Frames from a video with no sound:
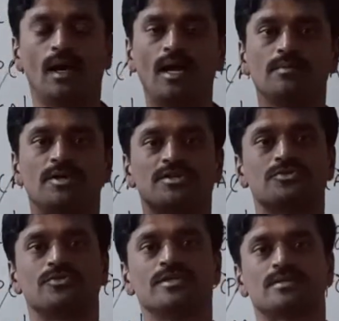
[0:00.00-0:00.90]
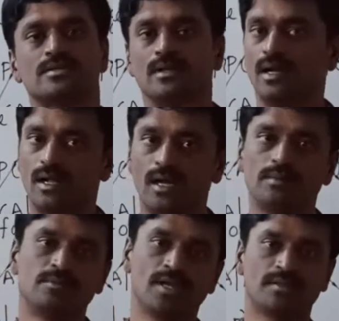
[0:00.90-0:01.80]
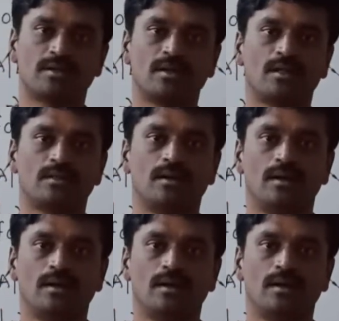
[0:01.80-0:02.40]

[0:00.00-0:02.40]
Hi my dear students, I am Kedarnath.